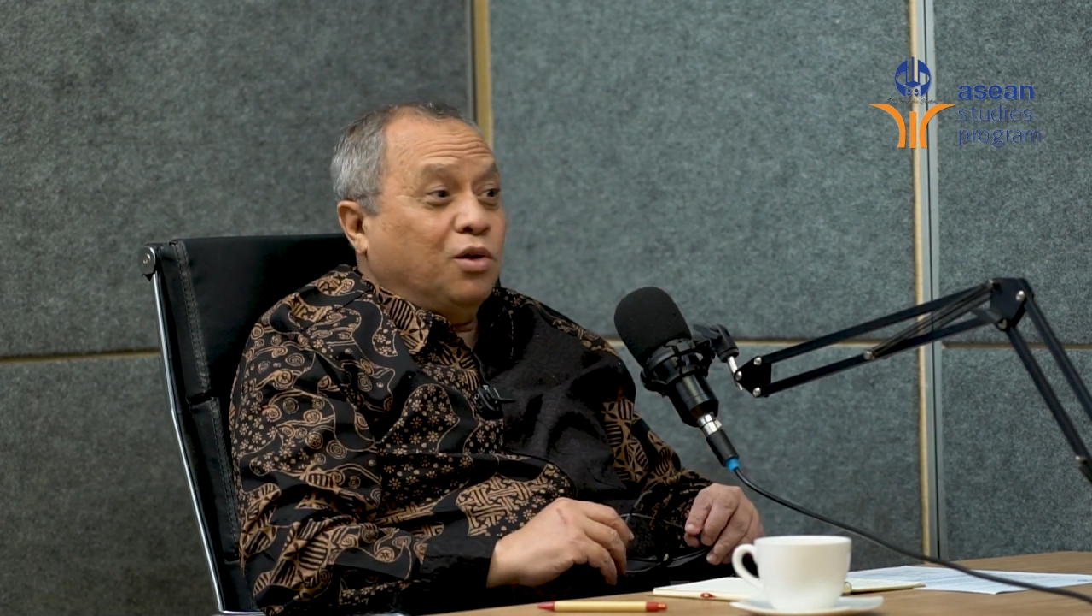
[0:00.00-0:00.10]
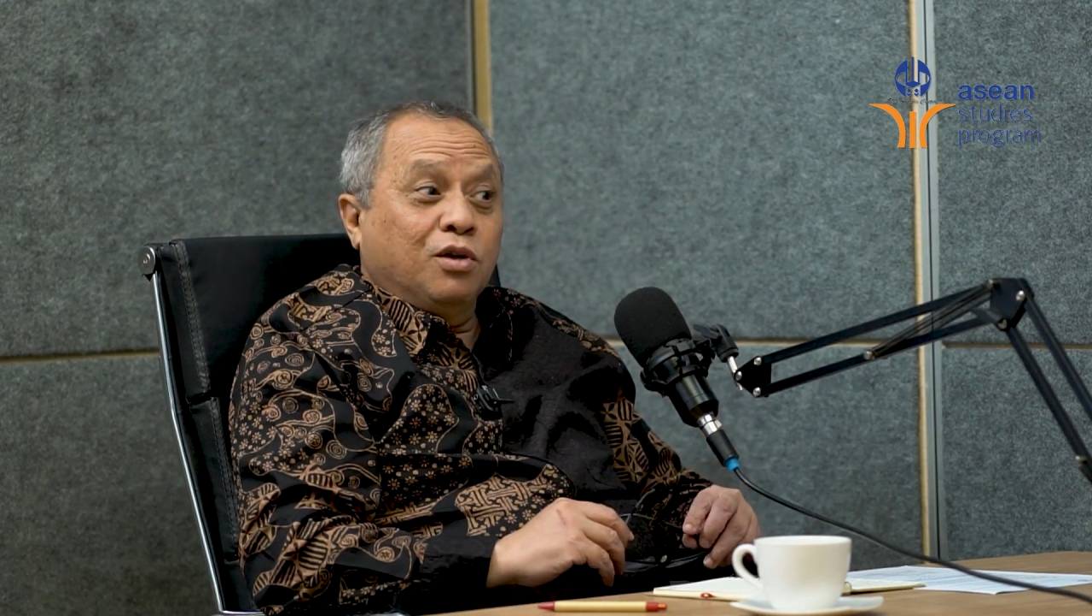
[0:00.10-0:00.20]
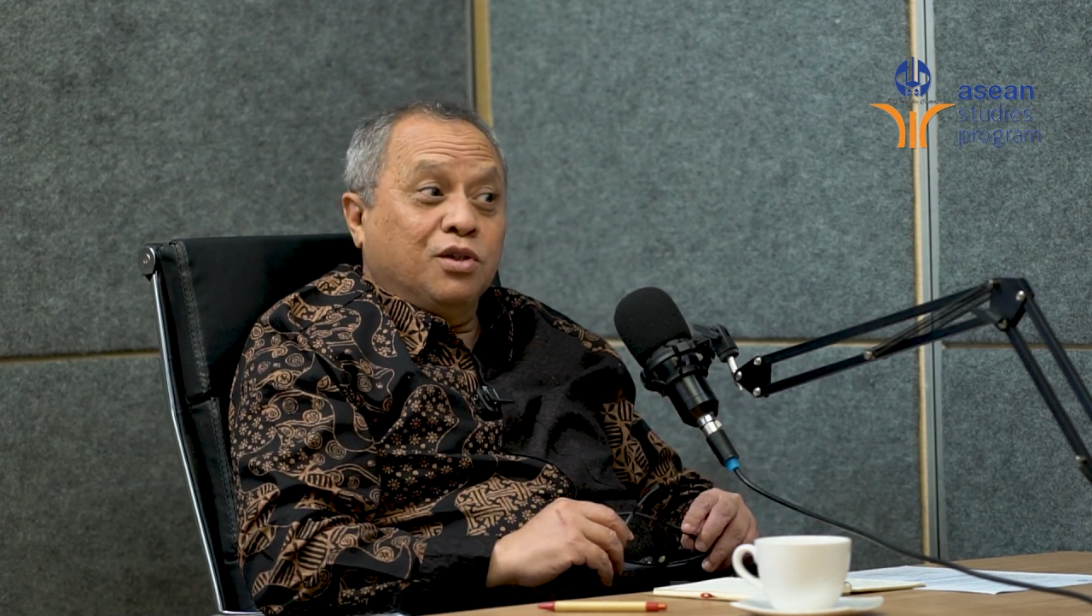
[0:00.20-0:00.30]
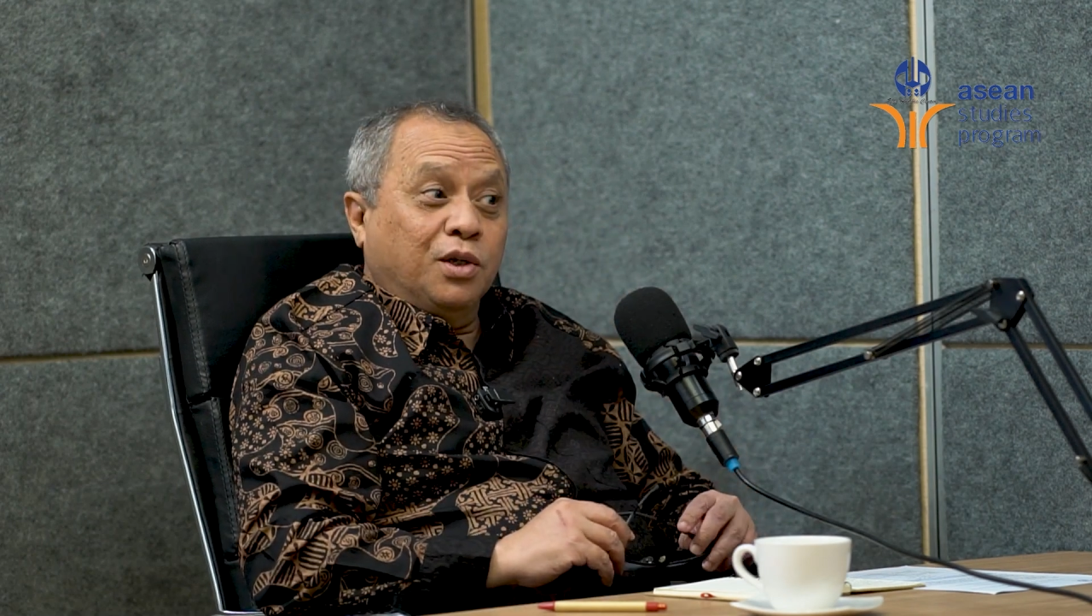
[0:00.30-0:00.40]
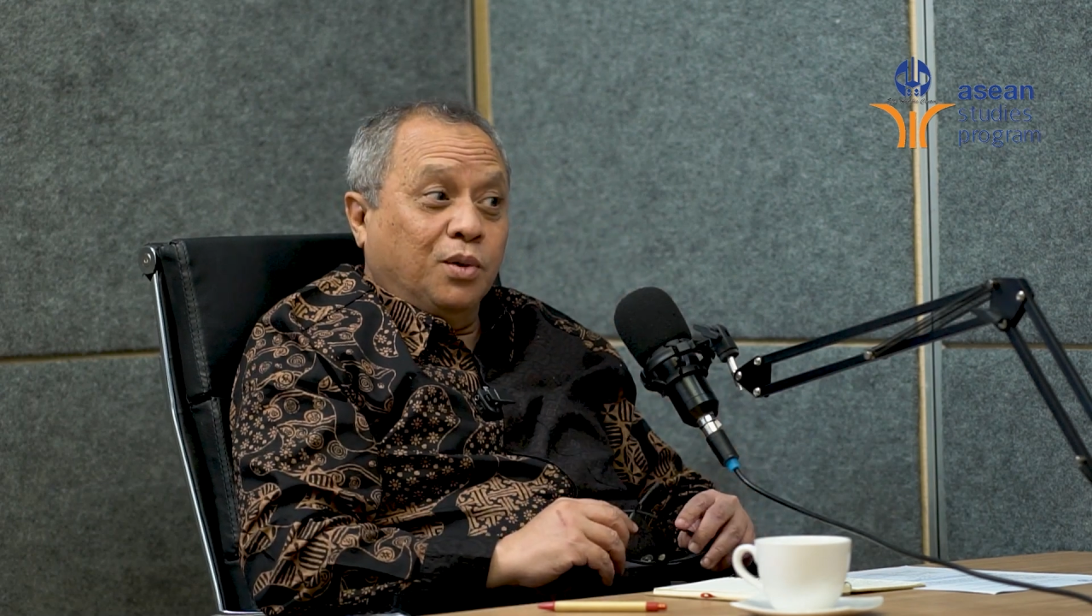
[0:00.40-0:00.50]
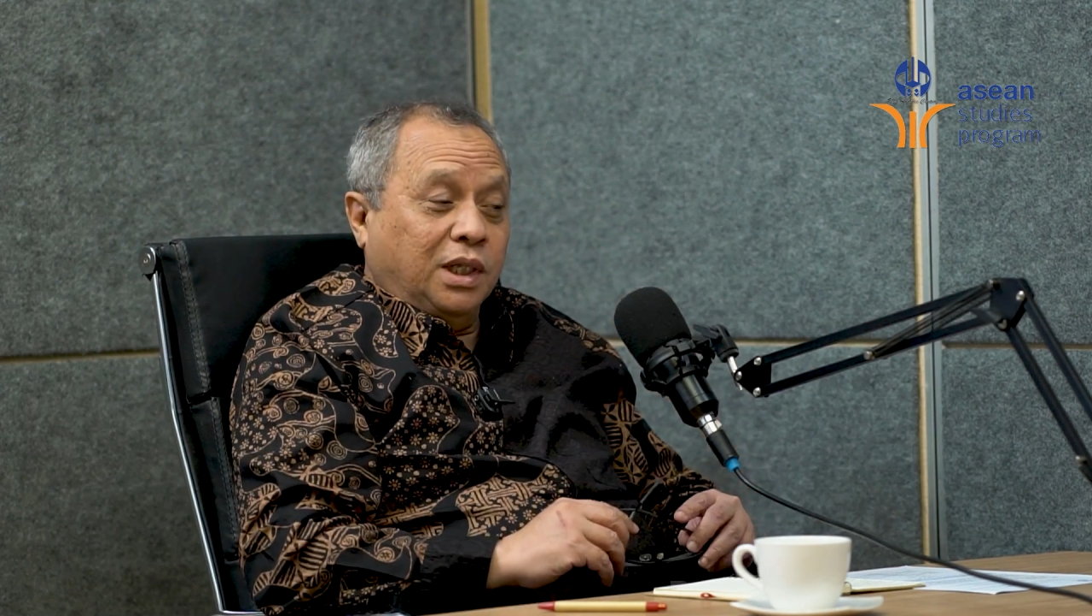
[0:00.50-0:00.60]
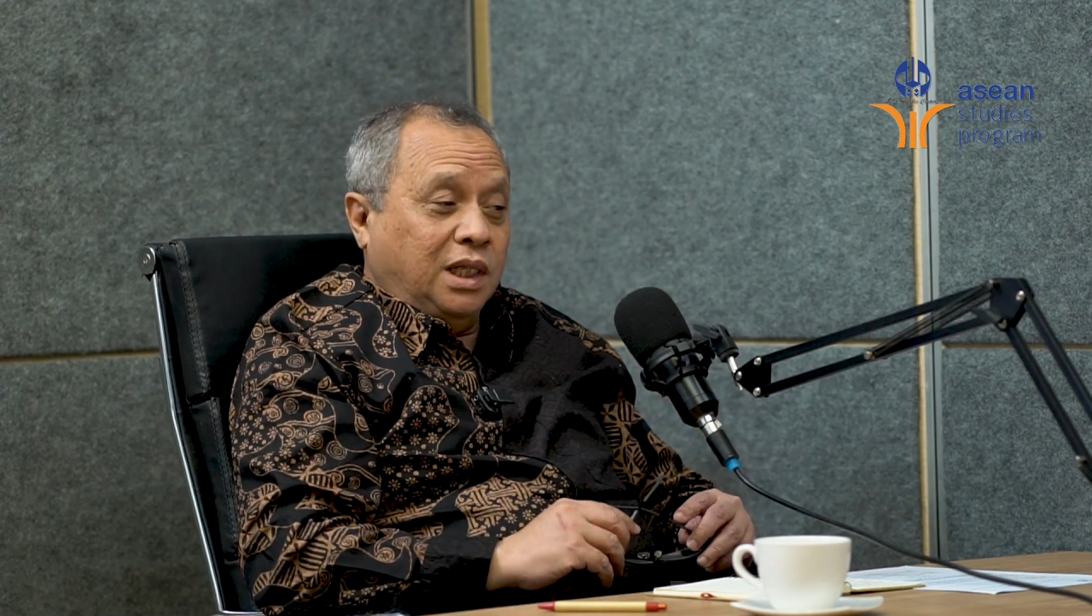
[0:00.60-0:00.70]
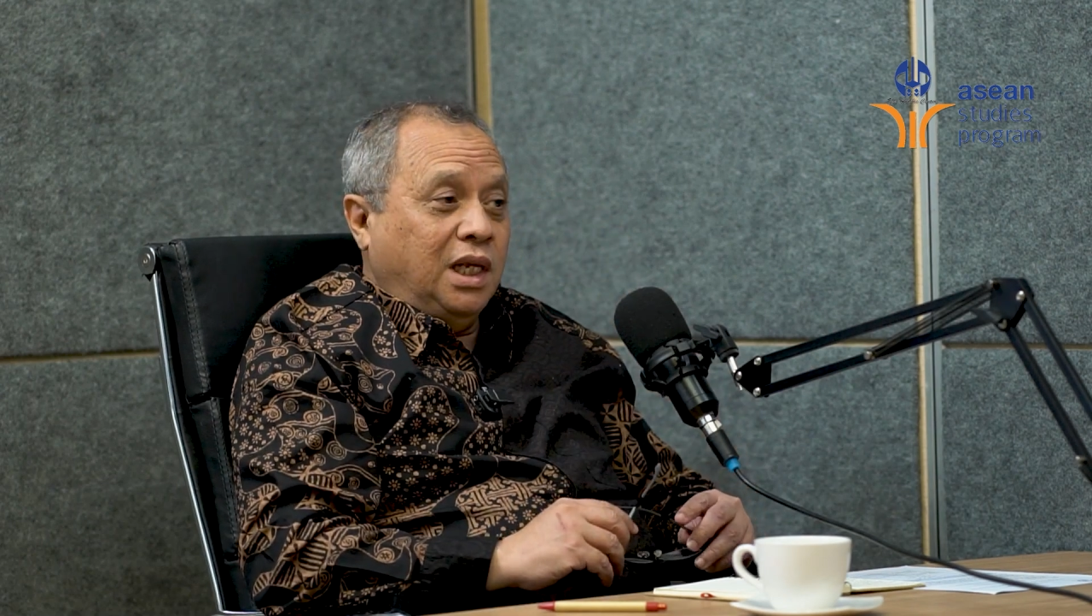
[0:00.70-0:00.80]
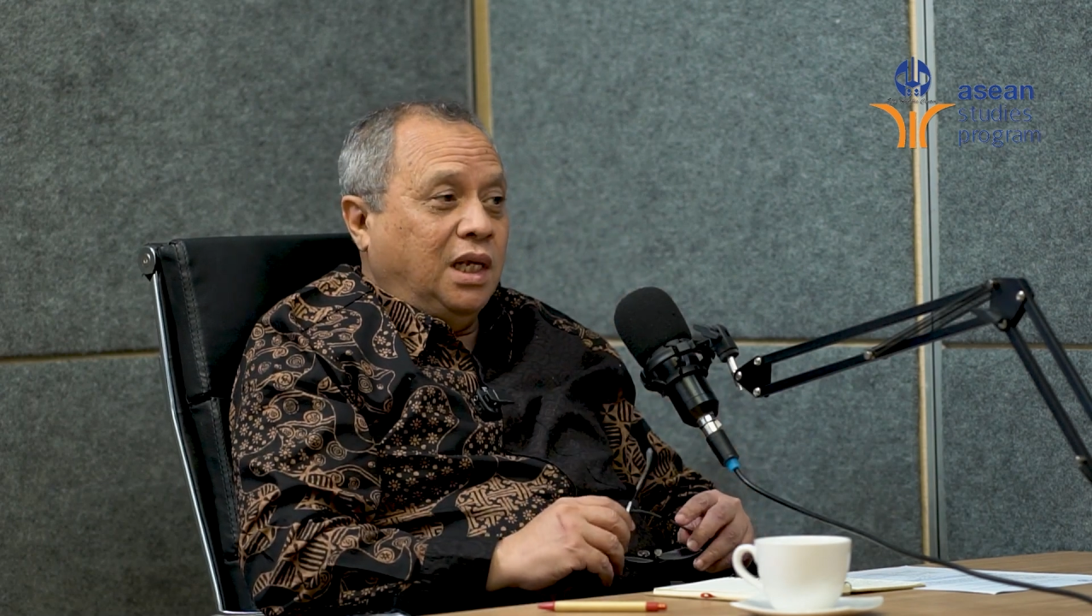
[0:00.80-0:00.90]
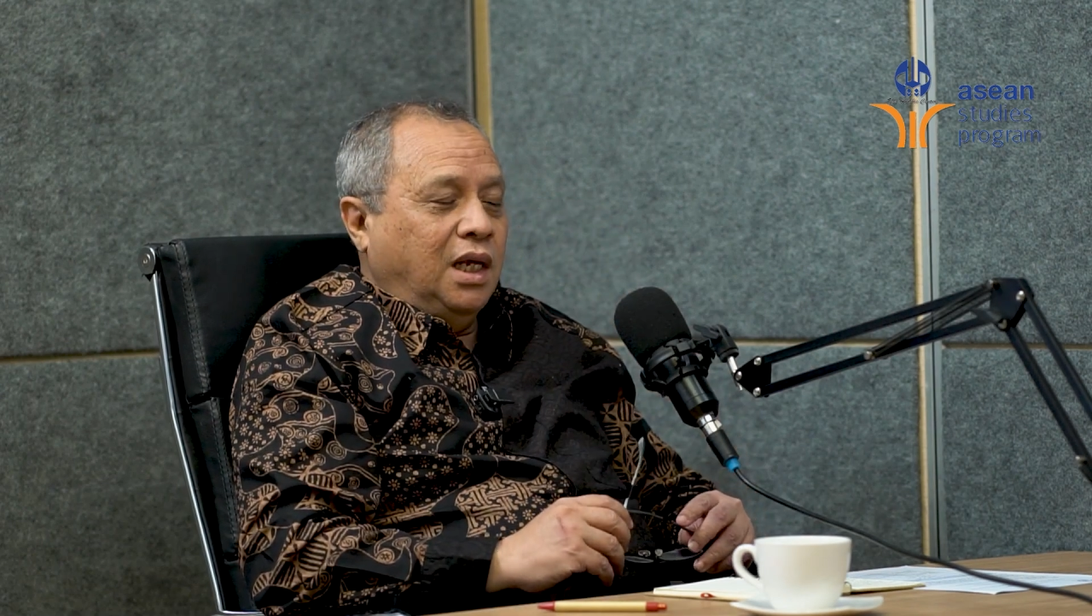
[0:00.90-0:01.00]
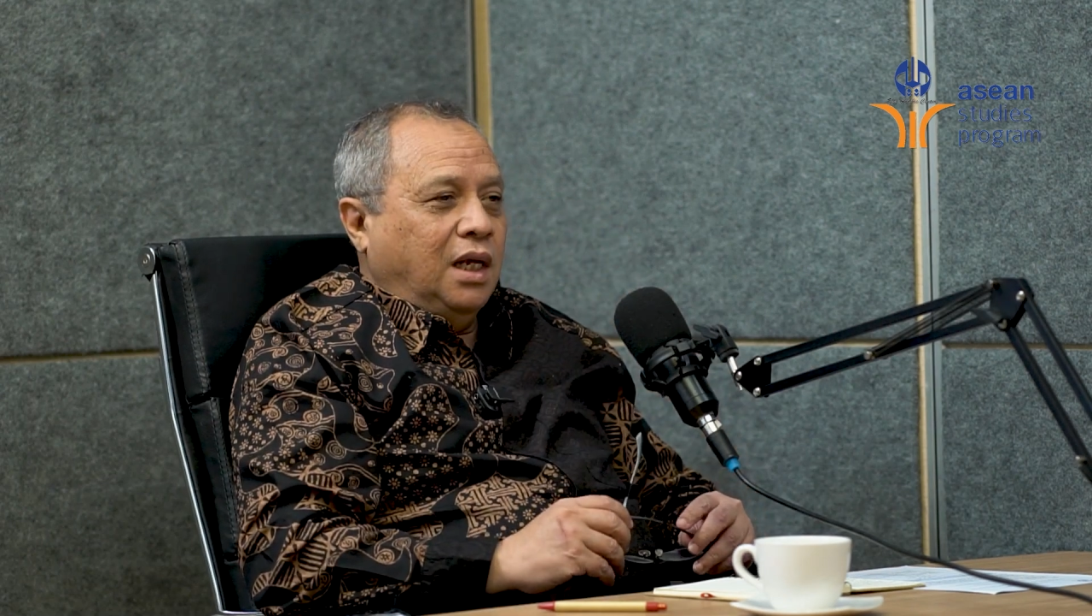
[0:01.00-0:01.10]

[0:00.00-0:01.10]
non-security,